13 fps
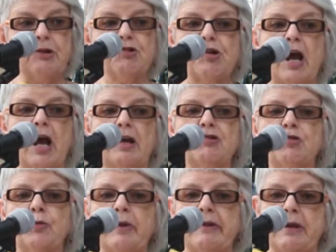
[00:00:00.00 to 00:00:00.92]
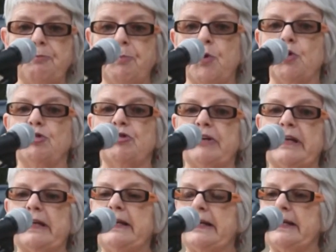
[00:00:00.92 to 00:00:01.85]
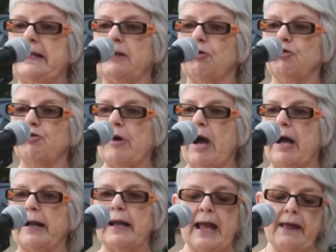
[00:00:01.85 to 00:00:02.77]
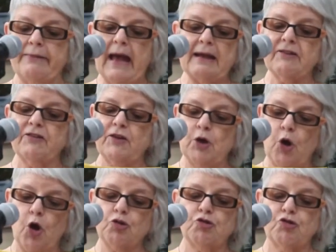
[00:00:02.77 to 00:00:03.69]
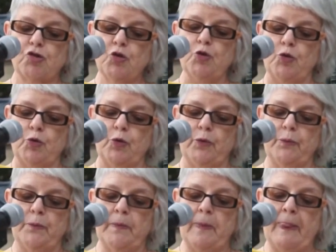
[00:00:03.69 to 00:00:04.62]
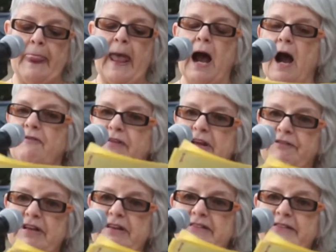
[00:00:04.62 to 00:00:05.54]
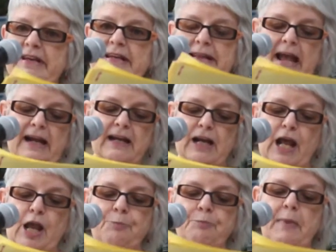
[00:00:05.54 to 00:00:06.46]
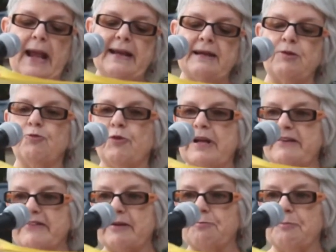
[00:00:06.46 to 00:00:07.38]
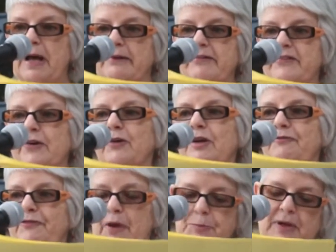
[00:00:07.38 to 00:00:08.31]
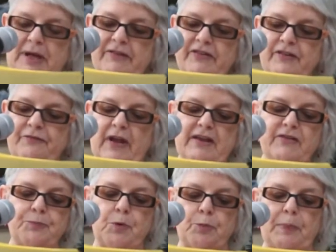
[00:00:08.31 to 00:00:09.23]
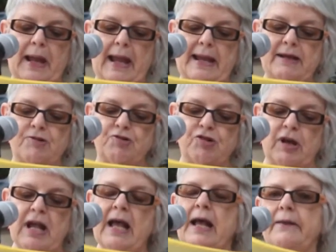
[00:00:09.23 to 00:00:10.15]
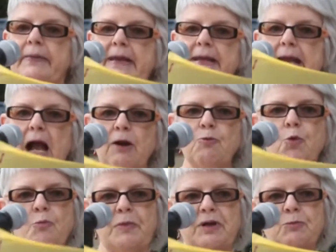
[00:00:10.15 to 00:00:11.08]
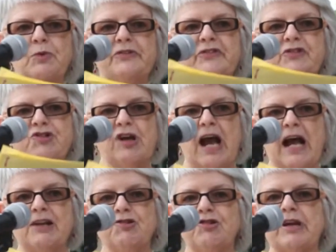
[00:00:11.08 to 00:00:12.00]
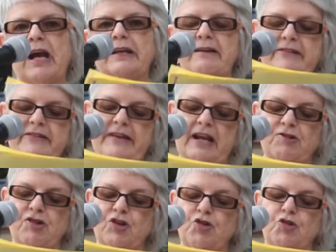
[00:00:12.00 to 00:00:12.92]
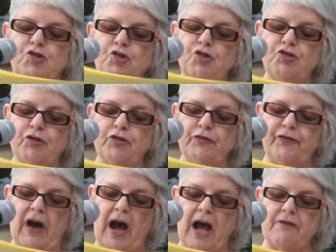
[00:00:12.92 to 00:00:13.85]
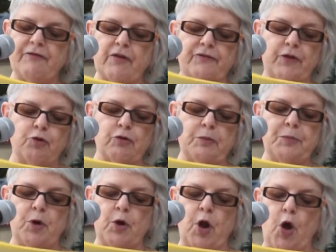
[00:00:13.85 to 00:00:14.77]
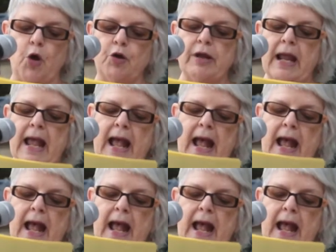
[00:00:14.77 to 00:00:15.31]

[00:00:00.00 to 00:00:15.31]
been charged with importing an illegal drug. That's not true. I've even seen that claim made in recent months on a feminist Facebook page. The young woman was charged under section 225 of the Criminal Code,